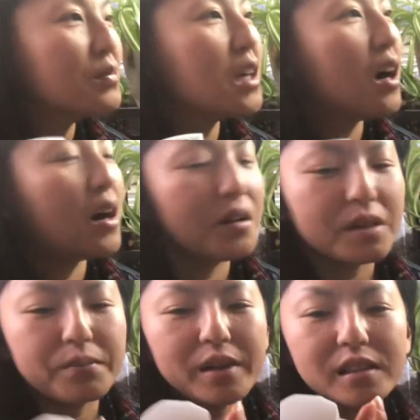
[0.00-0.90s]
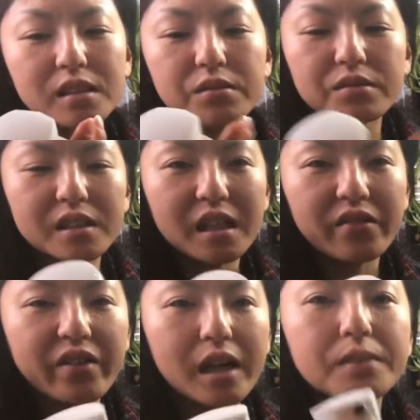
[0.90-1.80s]
It makes a really
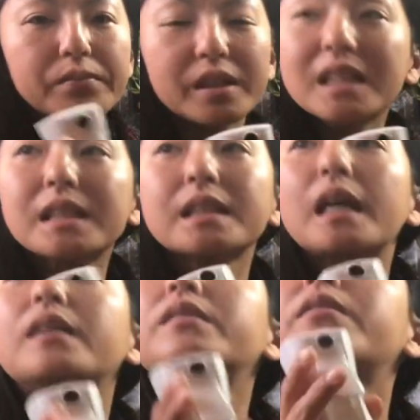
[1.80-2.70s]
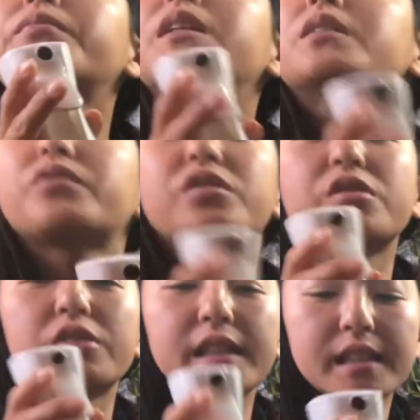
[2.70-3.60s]
fine mist and it will mist for
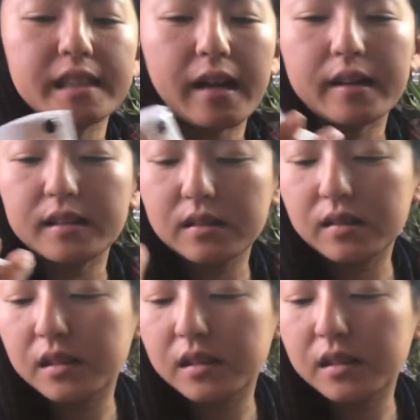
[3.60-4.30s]
3 seconds.